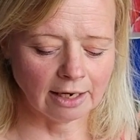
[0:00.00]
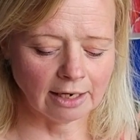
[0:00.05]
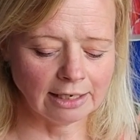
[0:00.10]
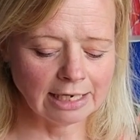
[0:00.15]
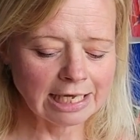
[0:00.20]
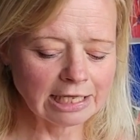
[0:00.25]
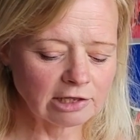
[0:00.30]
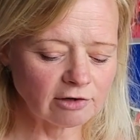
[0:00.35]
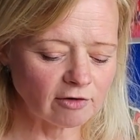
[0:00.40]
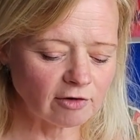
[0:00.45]

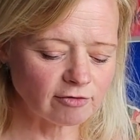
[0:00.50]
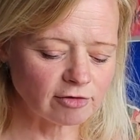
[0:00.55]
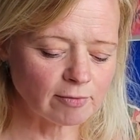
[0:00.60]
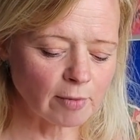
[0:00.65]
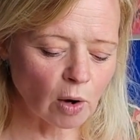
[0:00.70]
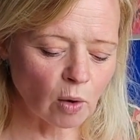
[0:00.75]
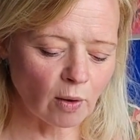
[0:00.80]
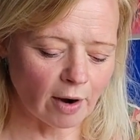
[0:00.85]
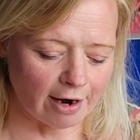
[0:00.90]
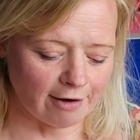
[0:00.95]
neither of them
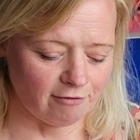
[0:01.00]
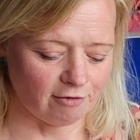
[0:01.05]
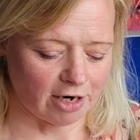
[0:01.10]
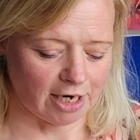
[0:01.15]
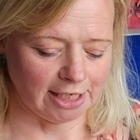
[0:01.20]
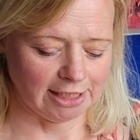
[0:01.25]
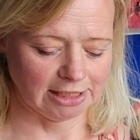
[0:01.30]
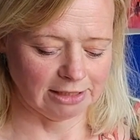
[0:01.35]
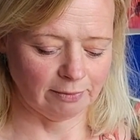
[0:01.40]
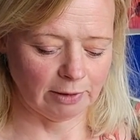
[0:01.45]
are quite
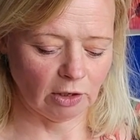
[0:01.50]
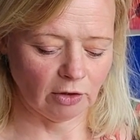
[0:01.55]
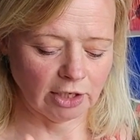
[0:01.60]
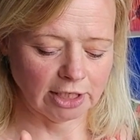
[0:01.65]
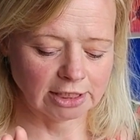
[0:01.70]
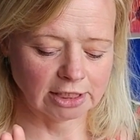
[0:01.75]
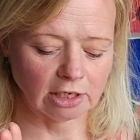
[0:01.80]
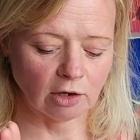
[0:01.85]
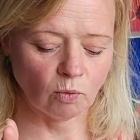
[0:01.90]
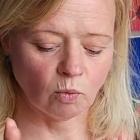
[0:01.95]
right, to be
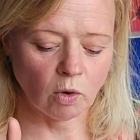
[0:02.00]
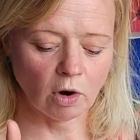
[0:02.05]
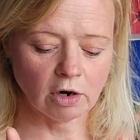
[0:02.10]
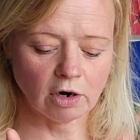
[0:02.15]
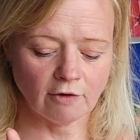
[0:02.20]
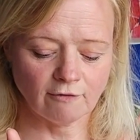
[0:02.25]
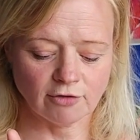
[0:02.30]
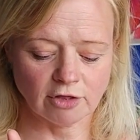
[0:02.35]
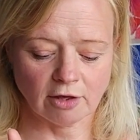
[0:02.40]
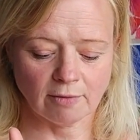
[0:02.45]
honest. So one
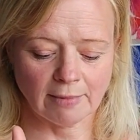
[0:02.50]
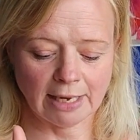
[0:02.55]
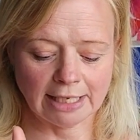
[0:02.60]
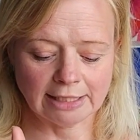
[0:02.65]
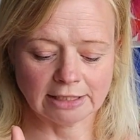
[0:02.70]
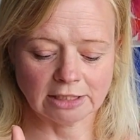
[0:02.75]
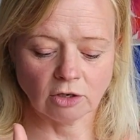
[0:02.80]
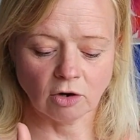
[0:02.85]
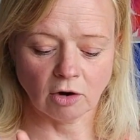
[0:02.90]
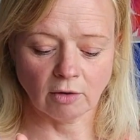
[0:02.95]
of them
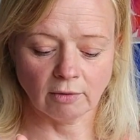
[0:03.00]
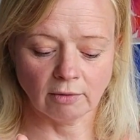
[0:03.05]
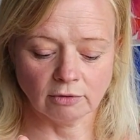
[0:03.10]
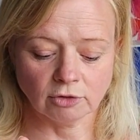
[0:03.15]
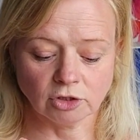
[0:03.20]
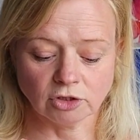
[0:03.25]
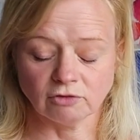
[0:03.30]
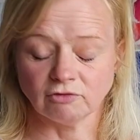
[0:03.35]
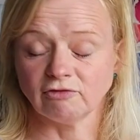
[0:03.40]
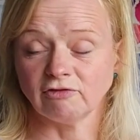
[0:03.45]

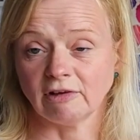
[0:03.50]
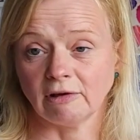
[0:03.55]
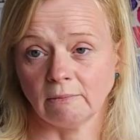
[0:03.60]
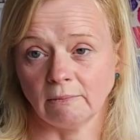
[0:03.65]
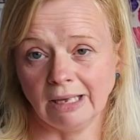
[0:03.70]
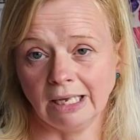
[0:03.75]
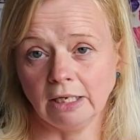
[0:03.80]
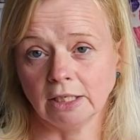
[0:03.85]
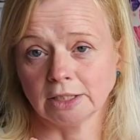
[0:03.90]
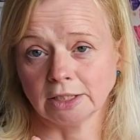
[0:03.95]
doesn't fit
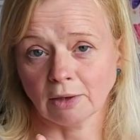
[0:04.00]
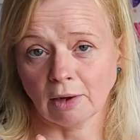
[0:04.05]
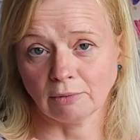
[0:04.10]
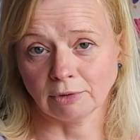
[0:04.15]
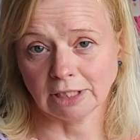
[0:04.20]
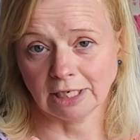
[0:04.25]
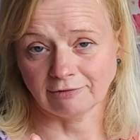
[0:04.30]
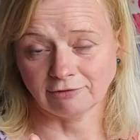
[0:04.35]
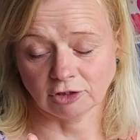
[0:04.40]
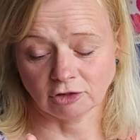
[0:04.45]
me, so I
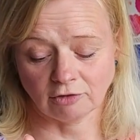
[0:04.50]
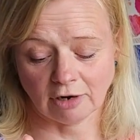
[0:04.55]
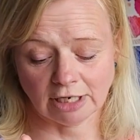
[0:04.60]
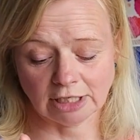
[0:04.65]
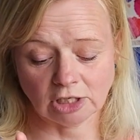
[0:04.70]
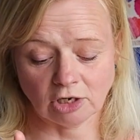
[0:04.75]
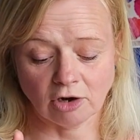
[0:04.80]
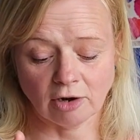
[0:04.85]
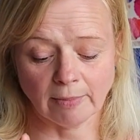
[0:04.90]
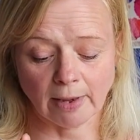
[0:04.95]
would have to grade
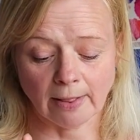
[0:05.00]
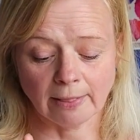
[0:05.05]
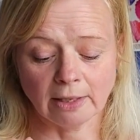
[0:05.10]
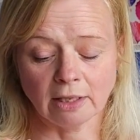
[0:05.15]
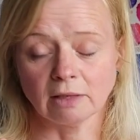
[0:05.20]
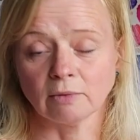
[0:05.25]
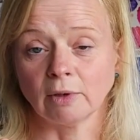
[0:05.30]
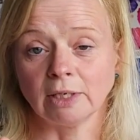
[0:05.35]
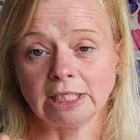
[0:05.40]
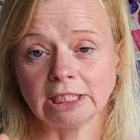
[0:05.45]
it up, and the
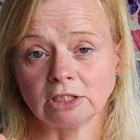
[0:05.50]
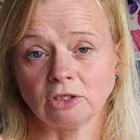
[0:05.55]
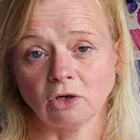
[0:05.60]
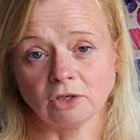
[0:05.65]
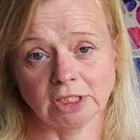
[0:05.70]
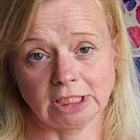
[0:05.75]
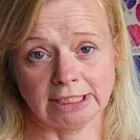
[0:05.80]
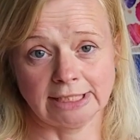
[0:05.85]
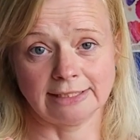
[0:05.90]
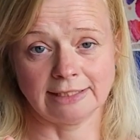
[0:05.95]
other one is
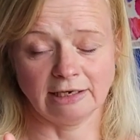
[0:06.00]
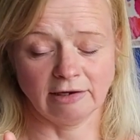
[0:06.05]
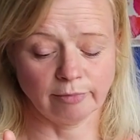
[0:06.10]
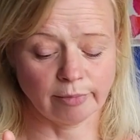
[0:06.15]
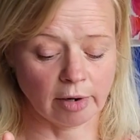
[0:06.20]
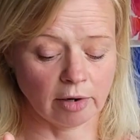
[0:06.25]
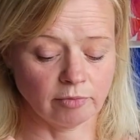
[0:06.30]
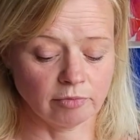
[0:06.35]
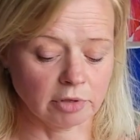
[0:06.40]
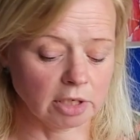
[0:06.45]
not seasonally
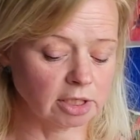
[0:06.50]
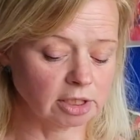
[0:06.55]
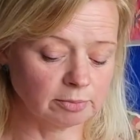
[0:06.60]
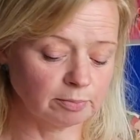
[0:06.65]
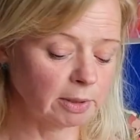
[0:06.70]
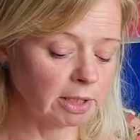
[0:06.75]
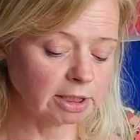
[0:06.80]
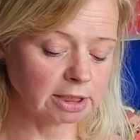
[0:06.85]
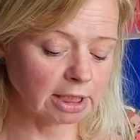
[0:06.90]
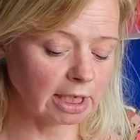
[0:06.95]
appropriate.
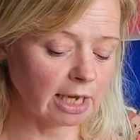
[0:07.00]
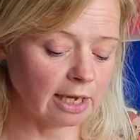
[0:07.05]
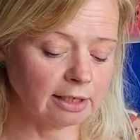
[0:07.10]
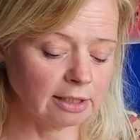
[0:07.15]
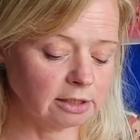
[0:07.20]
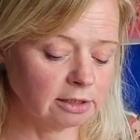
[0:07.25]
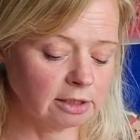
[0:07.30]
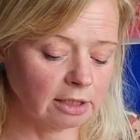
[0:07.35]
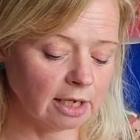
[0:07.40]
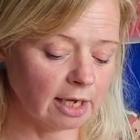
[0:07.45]
But I
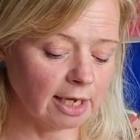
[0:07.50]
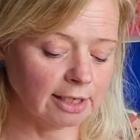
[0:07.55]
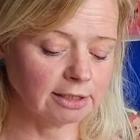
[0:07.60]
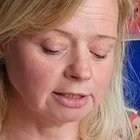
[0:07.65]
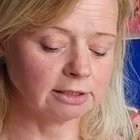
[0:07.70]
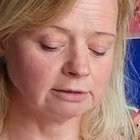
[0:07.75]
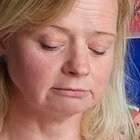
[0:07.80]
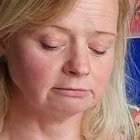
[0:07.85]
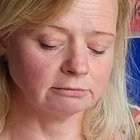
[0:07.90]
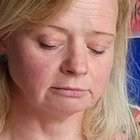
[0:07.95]

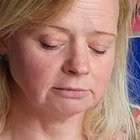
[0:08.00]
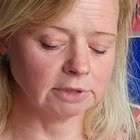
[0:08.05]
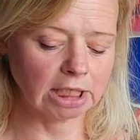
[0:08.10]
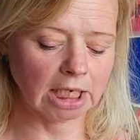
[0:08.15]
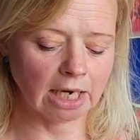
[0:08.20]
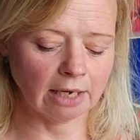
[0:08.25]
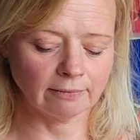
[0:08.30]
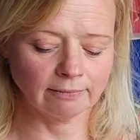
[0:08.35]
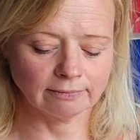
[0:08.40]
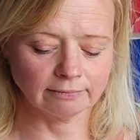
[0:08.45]

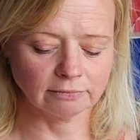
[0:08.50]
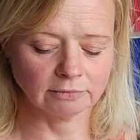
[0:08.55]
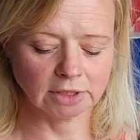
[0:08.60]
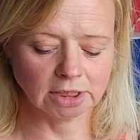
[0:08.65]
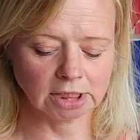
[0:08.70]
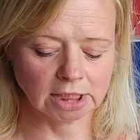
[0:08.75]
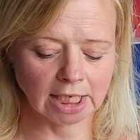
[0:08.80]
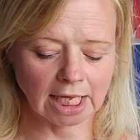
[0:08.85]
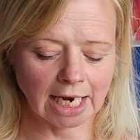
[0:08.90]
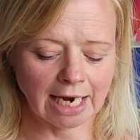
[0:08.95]

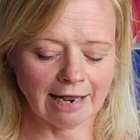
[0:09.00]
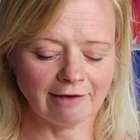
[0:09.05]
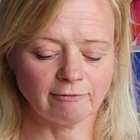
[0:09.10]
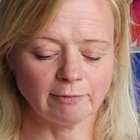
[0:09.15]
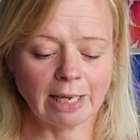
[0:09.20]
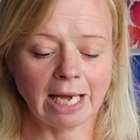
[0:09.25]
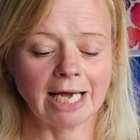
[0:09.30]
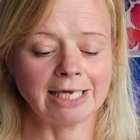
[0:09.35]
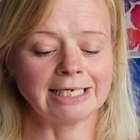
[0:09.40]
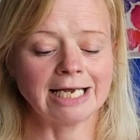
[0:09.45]
doesn't get left
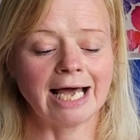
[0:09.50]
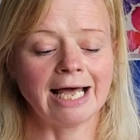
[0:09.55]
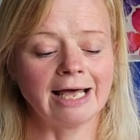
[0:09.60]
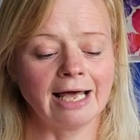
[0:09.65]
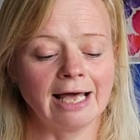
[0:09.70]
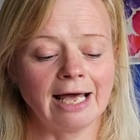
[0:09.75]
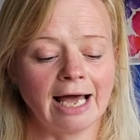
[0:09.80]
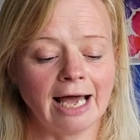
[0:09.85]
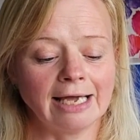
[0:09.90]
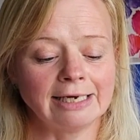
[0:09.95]
behind.
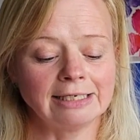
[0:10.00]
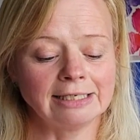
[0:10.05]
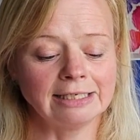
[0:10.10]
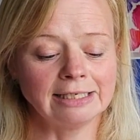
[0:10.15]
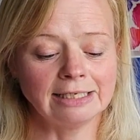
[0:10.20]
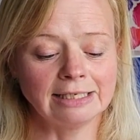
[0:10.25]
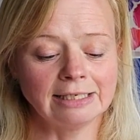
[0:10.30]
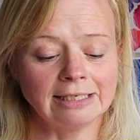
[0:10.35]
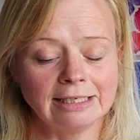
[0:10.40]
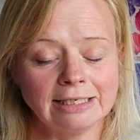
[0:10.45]
I
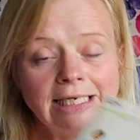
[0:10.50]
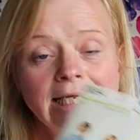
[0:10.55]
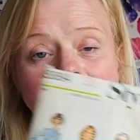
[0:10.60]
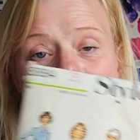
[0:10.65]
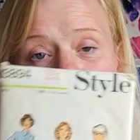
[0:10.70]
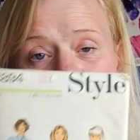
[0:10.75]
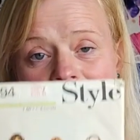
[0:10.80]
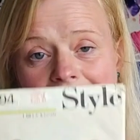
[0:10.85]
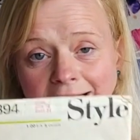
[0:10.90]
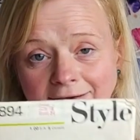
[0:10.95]

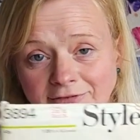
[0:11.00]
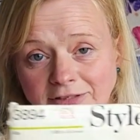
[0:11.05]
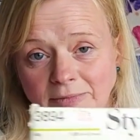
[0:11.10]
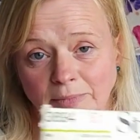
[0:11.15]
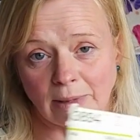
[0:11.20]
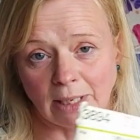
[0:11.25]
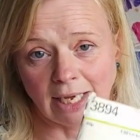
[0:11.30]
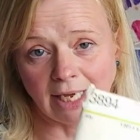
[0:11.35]
nearly left it